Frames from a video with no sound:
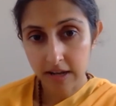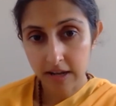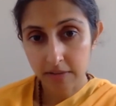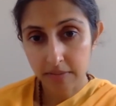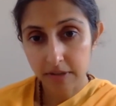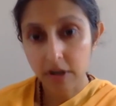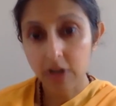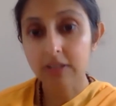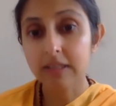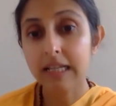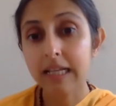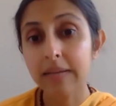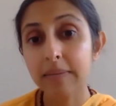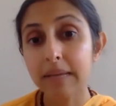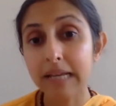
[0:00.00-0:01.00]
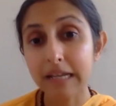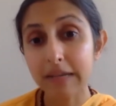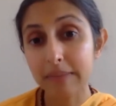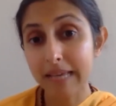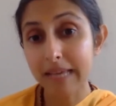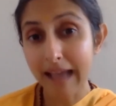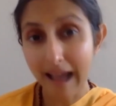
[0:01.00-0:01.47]
Because they make
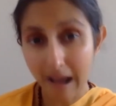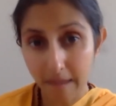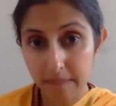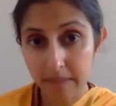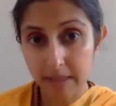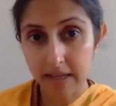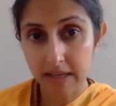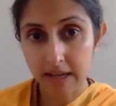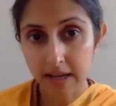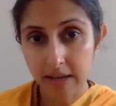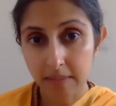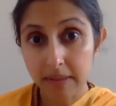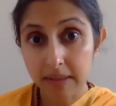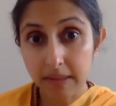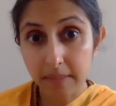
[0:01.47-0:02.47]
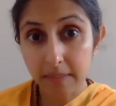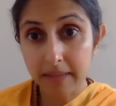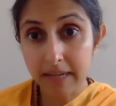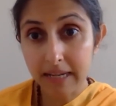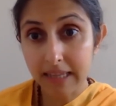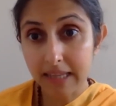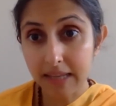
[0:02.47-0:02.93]
me happy. But the
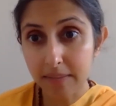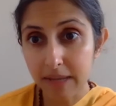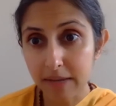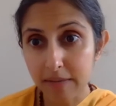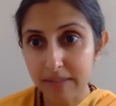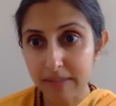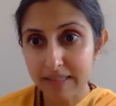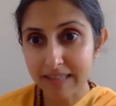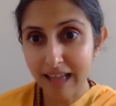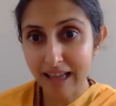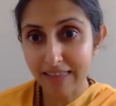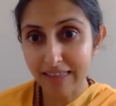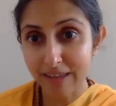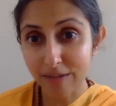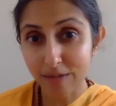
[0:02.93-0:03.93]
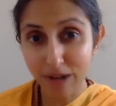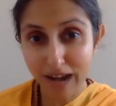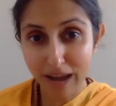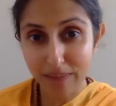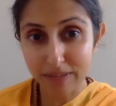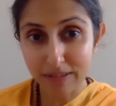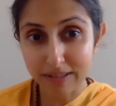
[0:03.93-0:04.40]
minute they make me sad, then what
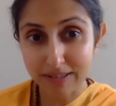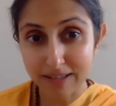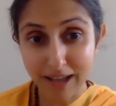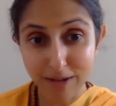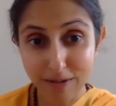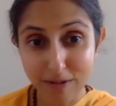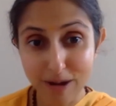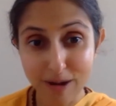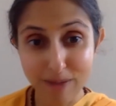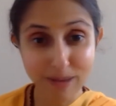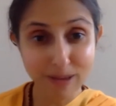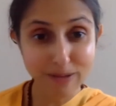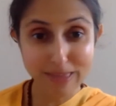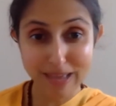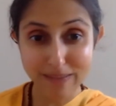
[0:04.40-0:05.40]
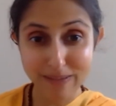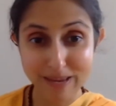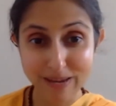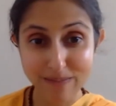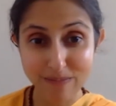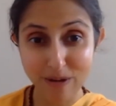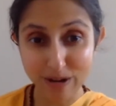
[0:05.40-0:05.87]
happens? I don't want to be with them
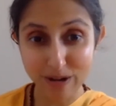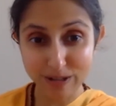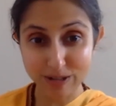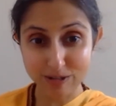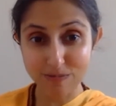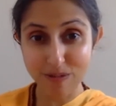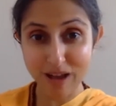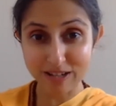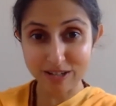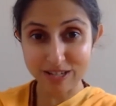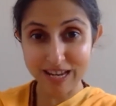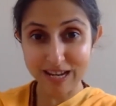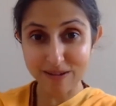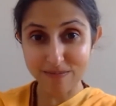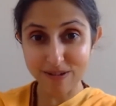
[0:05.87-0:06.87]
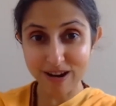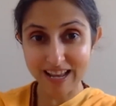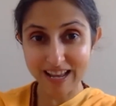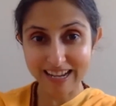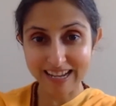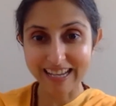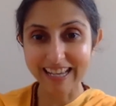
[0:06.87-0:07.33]
anymore. It's too much. Take a
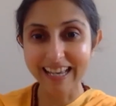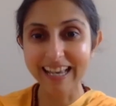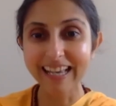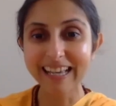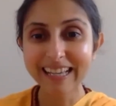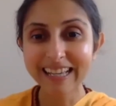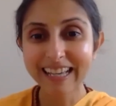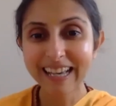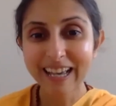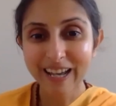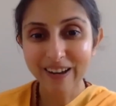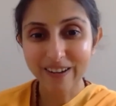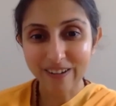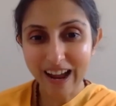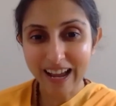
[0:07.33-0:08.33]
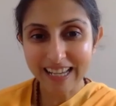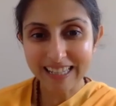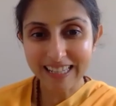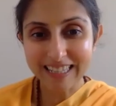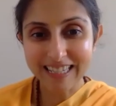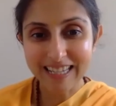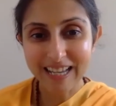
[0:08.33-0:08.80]
break.
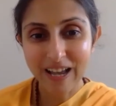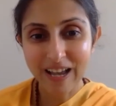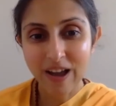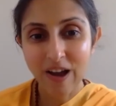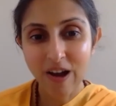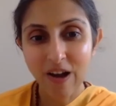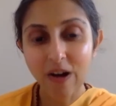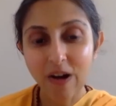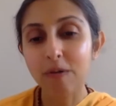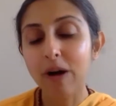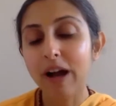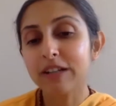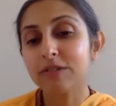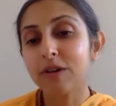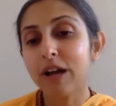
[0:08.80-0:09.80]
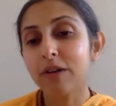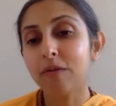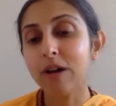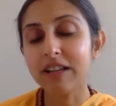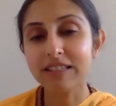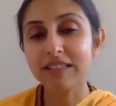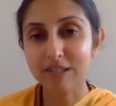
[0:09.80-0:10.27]
Right? Or why do I
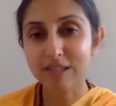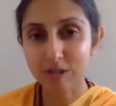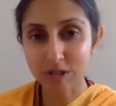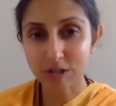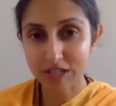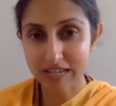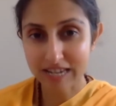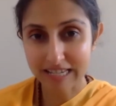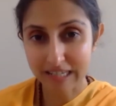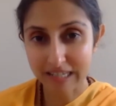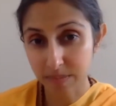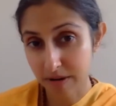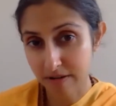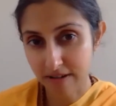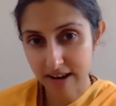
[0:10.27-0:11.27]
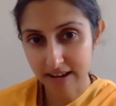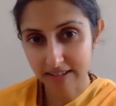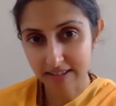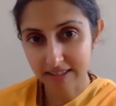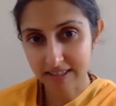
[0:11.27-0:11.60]
want a certain experience?